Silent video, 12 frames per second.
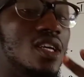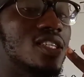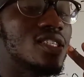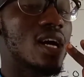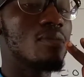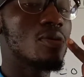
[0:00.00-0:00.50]

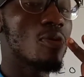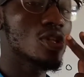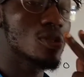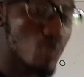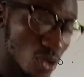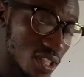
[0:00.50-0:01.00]
it can be
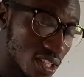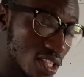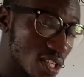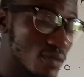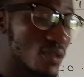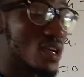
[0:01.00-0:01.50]
both
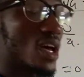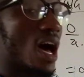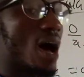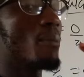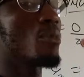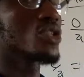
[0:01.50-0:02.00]
positive
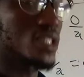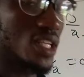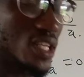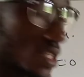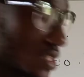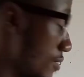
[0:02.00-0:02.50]
and both
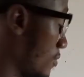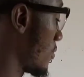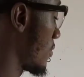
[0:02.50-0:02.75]
negative.